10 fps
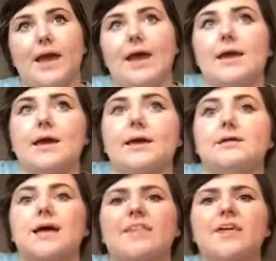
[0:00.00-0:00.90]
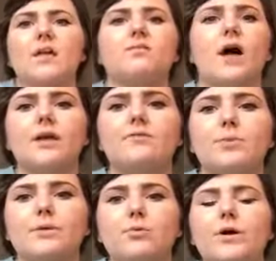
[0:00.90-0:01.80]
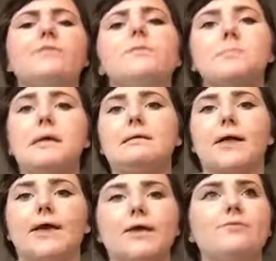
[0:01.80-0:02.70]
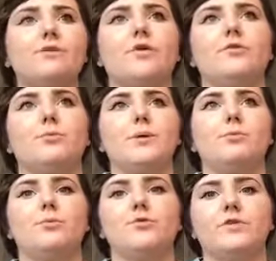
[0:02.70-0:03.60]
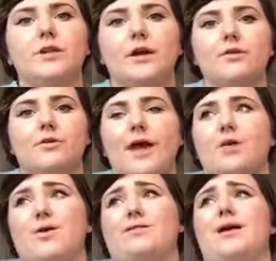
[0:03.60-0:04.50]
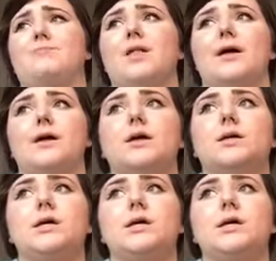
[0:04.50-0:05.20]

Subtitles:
And I think a lot of people, even me, like even if other people move in together that quickly, I'm like,